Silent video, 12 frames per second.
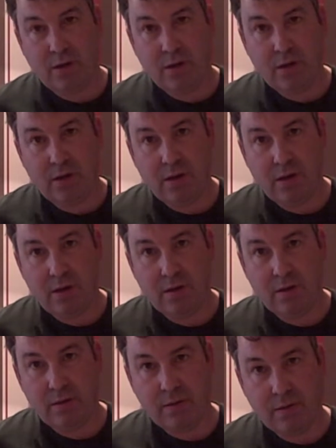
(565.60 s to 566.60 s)

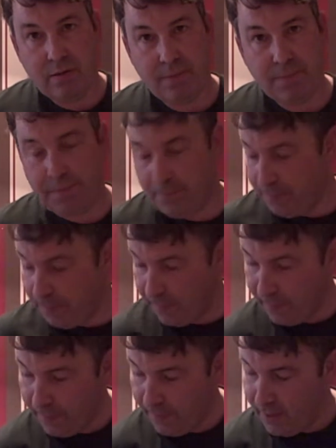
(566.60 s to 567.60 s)
and
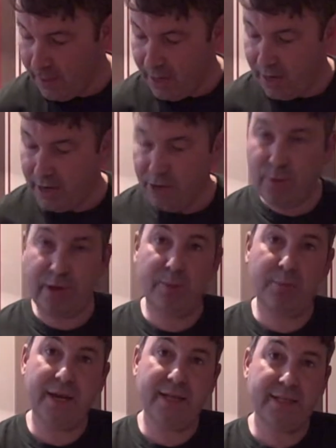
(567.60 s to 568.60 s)
I know I can
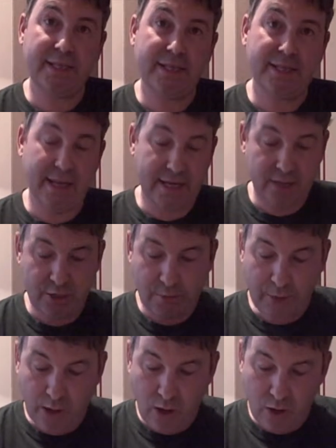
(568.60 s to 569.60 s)
play a C6
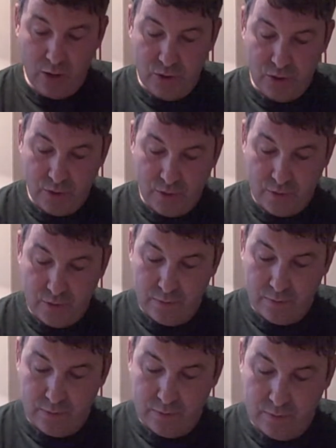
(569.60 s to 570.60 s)
because
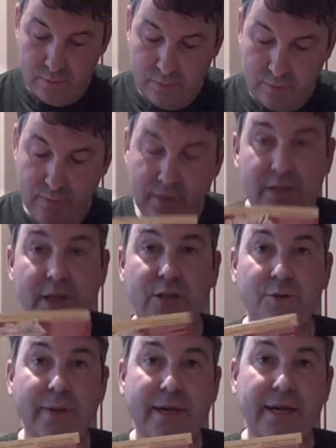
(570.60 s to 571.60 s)
it
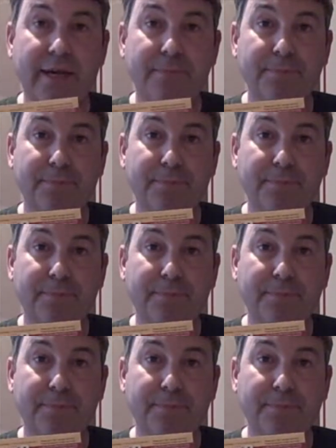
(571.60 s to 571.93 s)
tells me here.